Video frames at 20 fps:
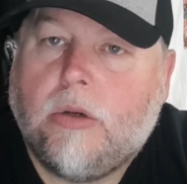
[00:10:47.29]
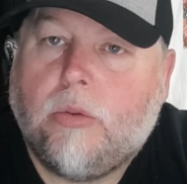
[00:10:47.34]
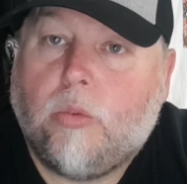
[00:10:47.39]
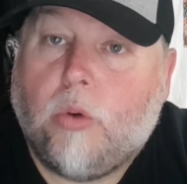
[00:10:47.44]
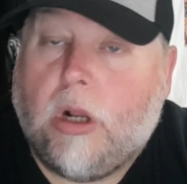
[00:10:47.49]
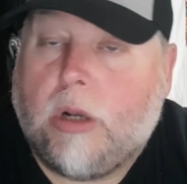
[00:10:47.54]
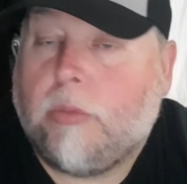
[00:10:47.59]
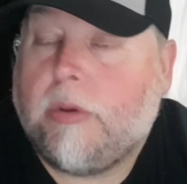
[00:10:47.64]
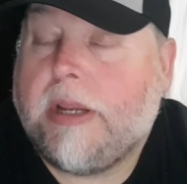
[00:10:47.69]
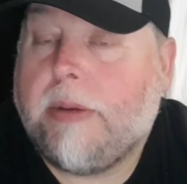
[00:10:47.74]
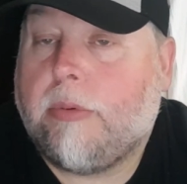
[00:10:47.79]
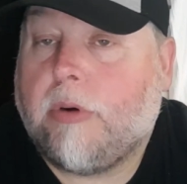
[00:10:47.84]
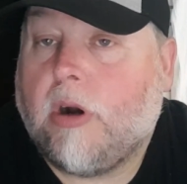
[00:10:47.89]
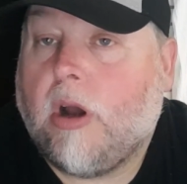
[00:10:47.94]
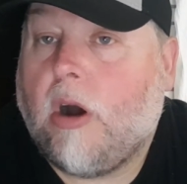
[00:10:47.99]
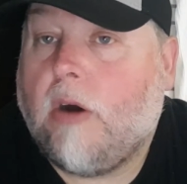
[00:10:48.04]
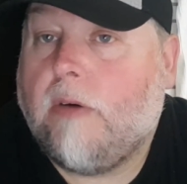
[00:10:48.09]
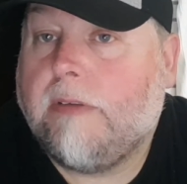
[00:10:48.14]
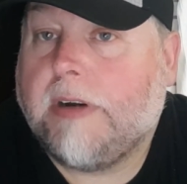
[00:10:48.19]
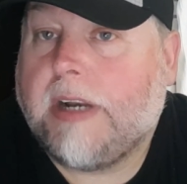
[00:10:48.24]
While we were
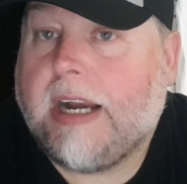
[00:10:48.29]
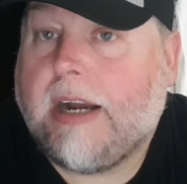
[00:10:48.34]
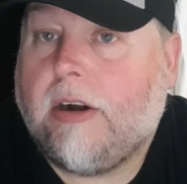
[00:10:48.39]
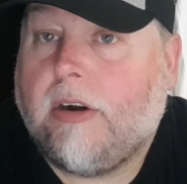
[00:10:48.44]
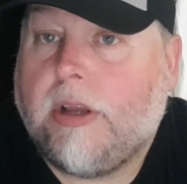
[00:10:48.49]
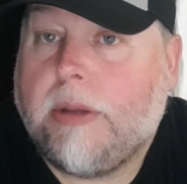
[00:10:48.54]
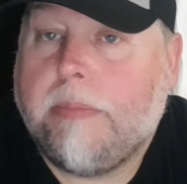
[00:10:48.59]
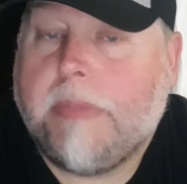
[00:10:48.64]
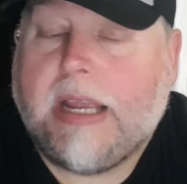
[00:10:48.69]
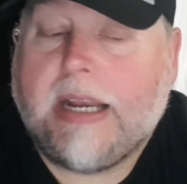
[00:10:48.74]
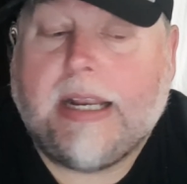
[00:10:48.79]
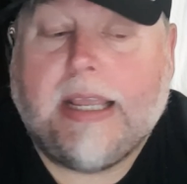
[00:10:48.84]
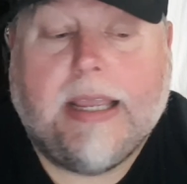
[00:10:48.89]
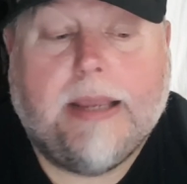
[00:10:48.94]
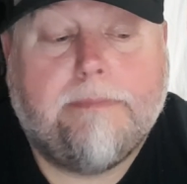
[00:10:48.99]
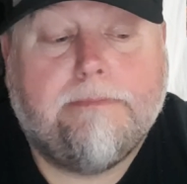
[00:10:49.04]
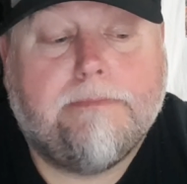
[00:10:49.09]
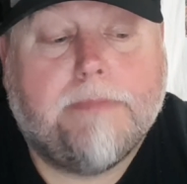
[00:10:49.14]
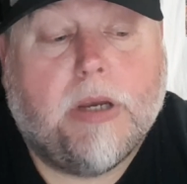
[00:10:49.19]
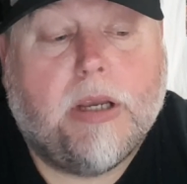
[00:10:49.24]
over there, I met
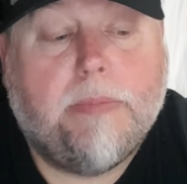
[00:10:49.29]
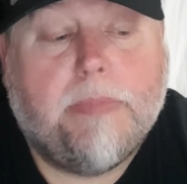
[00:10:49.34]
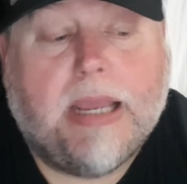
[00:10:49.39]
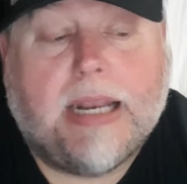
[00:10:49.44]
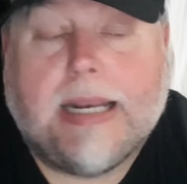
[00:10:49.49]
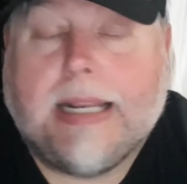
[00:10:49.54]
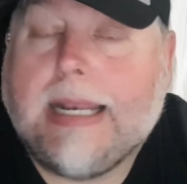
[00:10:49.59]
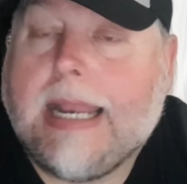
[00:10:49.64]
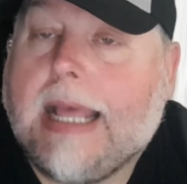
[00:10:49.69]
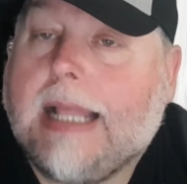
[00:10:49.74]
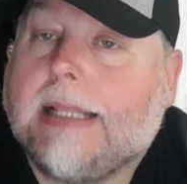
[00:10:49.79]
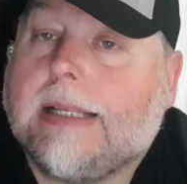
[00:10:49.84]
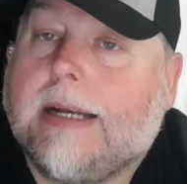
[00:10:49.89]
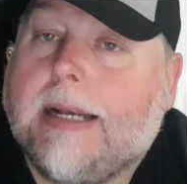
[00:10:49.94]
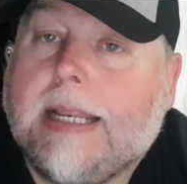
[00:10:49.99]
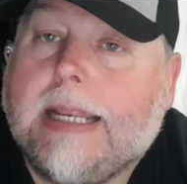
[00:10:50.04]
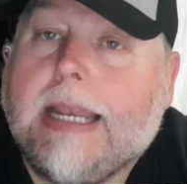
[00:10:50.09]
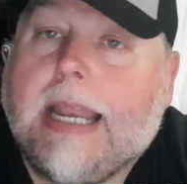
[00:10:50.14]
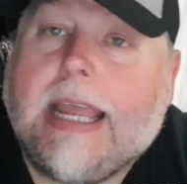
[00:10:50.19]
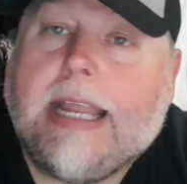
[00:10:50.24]
an
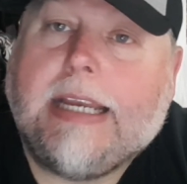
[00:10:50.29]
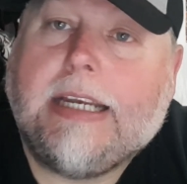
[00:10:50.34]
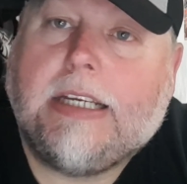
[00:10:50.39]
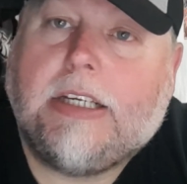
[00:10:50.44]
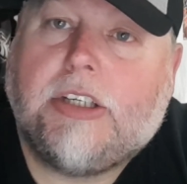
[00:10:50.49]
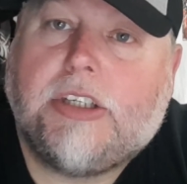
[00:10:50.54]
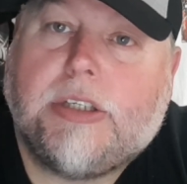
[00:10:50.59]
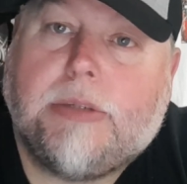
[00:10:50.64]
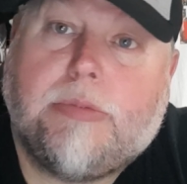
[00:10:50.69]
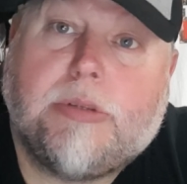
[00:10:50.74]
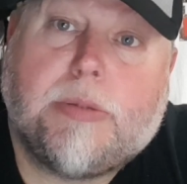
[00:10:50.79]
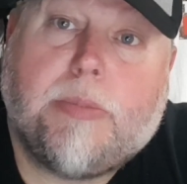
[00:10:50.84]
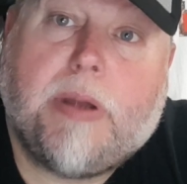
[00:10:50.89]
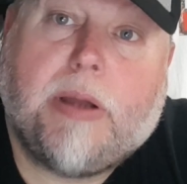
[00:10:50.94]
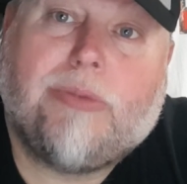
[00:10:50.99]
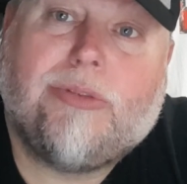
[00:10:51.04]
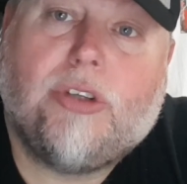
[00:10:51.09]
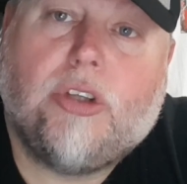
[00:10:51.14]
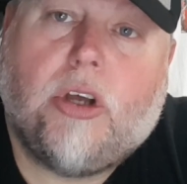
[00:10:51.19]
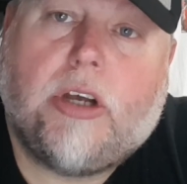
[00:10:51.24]
elderly lady. She was
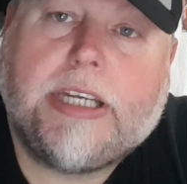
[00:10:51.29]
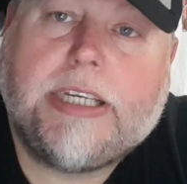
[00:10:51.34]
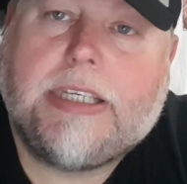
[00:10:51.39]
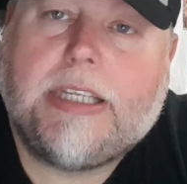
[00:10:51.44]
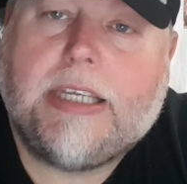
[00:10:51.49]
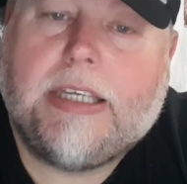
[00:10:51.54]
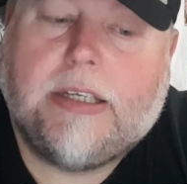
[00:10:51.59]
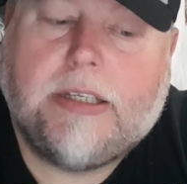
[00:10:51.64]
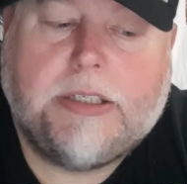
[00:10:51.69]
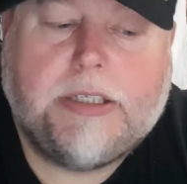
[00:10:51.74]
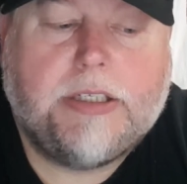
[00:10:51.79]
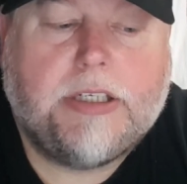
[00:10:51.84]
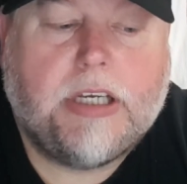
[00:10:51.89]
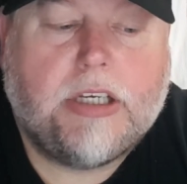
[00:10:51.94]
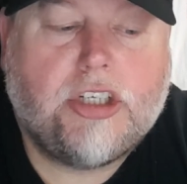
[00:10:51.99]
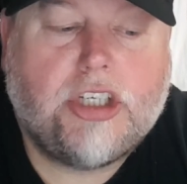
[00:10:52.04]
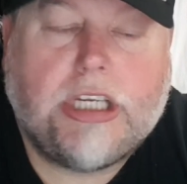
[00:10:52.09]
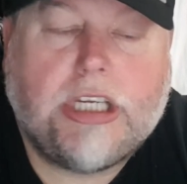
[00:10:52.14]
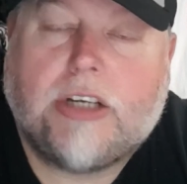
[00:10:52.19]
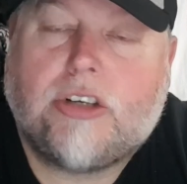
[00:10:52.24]
about 90.
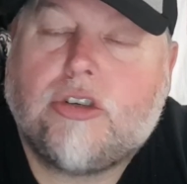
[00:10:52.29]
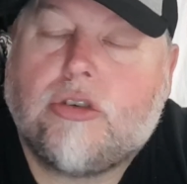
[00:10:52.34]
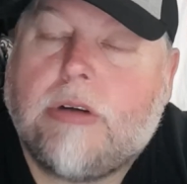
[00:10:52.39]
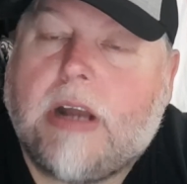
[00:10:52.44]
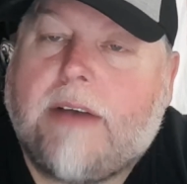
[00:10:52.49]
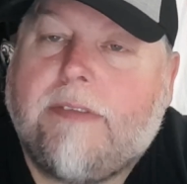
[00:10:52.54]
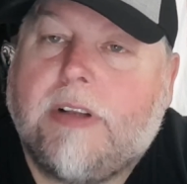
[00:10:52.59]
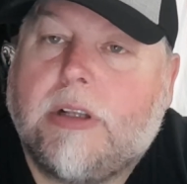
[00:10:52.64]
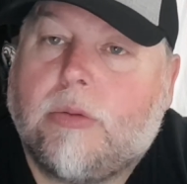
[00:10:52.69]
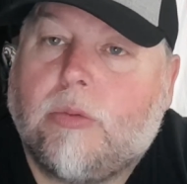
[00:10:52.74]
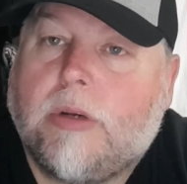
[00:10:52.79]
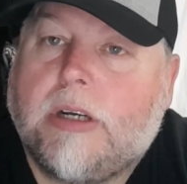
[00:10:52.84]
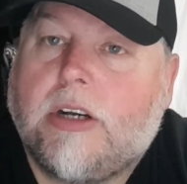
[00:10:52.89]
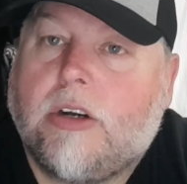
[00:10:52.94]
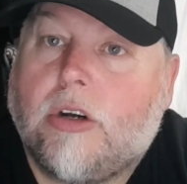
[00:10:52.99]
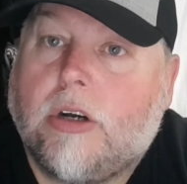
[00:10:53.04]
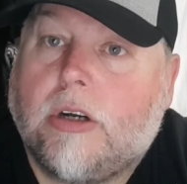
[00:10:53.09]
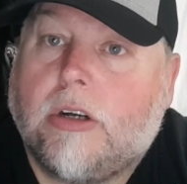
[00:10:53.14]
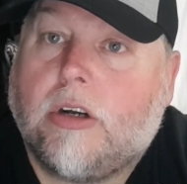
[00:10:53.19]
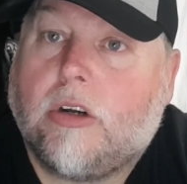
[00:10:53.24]
She had travelled with
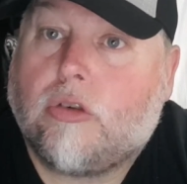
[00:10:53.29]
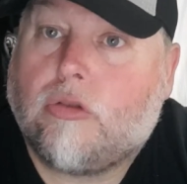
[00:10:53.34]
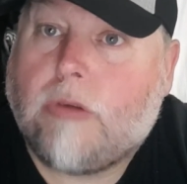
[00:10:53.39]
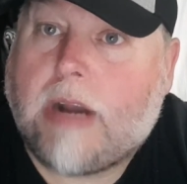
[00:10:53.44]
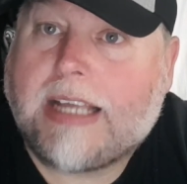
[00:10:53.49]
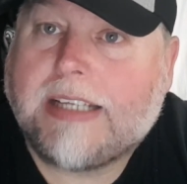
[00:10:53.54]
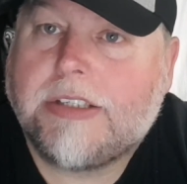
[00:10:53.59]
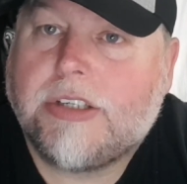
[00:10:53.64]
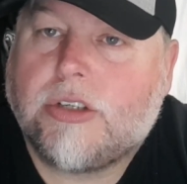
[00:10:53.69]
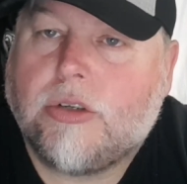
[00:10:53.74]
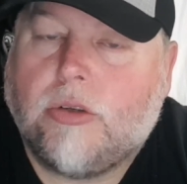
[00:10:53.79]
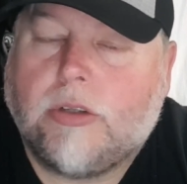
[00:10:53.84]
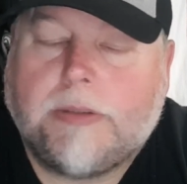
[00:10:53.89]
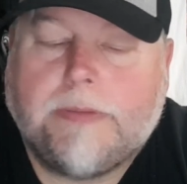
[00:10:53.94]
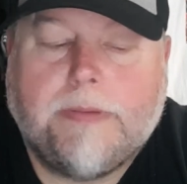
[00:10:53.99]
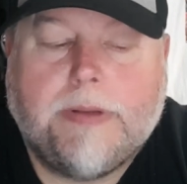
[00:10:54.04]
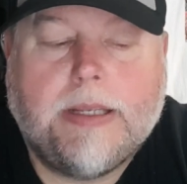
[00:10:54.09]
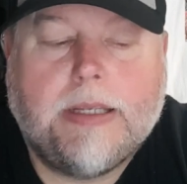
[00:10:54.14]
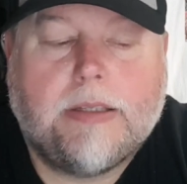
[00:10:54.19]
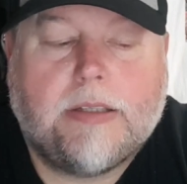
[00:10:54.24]
her grandson.
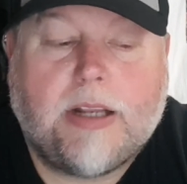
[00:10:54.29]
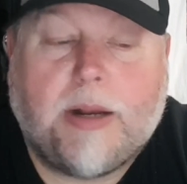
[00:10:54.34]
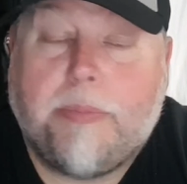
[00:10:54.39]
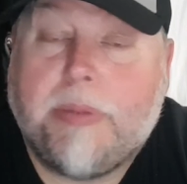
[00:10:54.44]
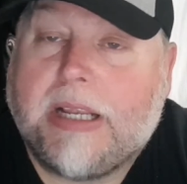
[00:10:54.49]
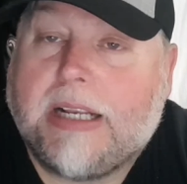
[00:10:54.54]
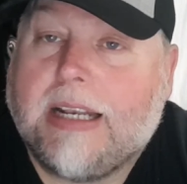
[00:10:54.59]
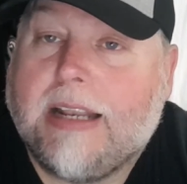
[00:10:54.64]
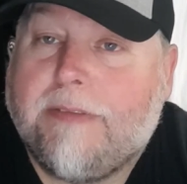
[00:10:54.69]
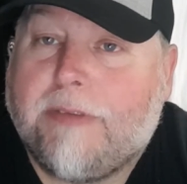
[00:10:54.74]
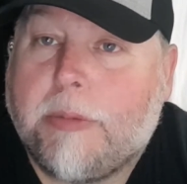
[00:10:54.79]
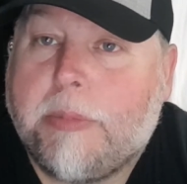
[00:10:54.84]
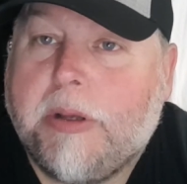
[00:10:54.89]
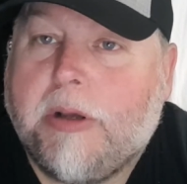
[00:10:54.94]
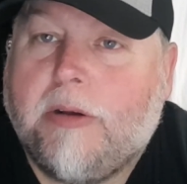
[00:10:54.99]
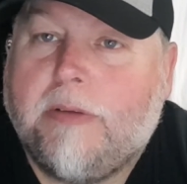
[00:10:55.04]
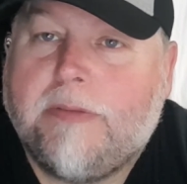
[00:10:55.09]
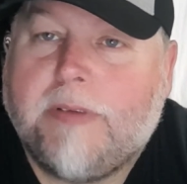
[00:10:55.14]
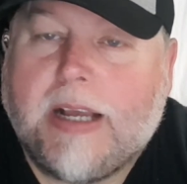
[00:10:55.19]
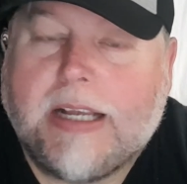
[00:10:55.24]
They're big
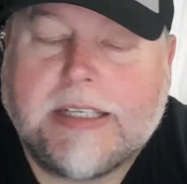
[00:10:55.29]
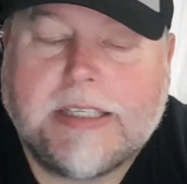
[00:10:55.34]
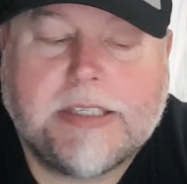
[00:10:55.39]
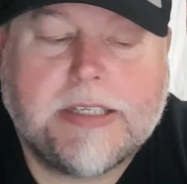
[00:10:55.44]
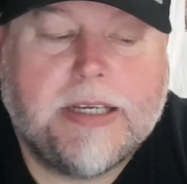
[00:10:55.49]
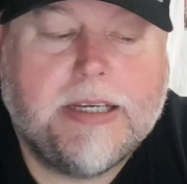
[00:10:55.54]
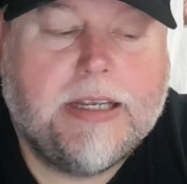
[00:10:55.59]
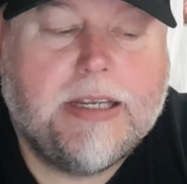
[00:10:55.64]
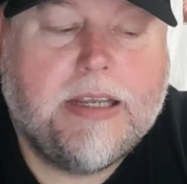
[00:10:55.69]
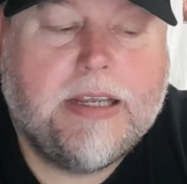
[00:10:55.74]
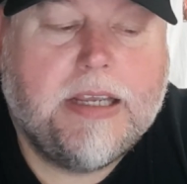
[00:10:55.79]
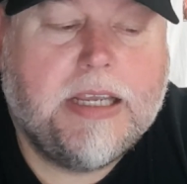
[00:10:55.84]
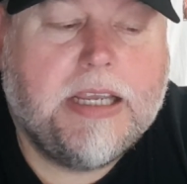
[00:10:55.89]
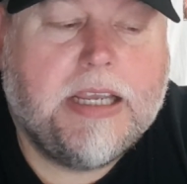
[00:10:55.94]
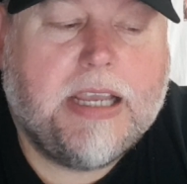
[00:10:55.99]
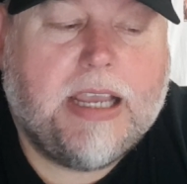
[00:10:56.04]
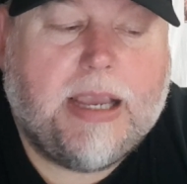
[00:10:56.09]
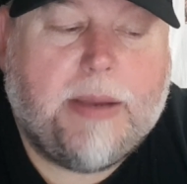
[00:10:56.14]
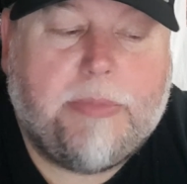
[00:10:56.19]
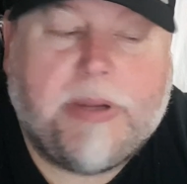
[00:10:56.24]
Liverpool fans.
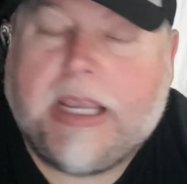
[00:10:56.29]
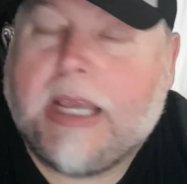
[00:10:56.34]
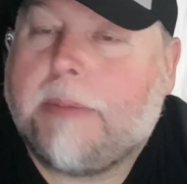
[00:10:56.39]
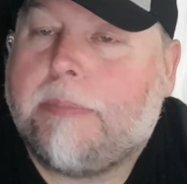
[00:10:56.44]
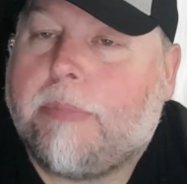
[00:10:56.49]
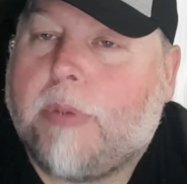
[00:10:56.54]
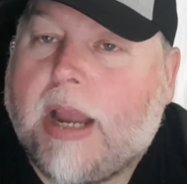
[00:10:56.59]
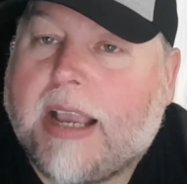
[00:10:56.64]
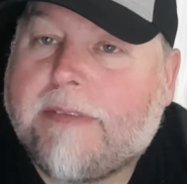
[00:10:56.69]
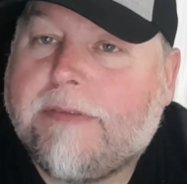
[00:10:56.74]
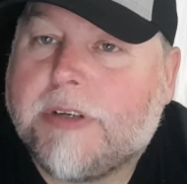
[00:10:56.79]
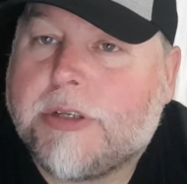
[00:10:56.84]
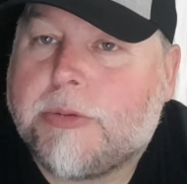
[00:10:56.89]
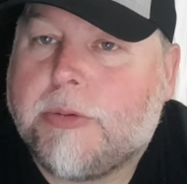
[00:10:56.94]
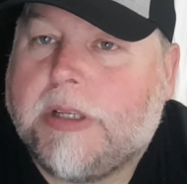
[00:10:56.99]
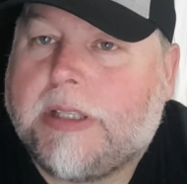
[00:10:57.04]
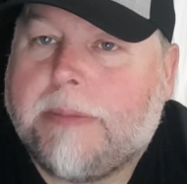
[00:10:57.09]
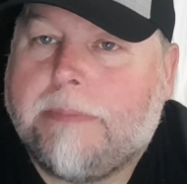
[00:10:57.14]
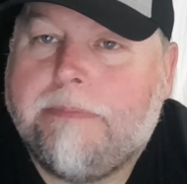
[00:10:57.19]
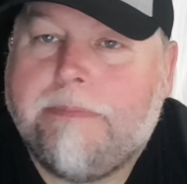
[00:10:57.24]
And we had breakfast
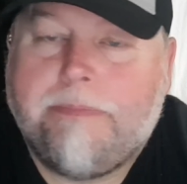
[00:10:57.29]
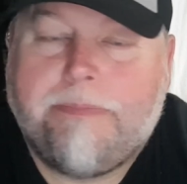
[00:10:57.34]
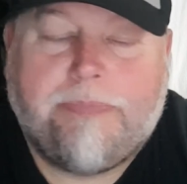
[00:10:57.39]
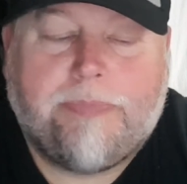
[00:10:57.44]
with them.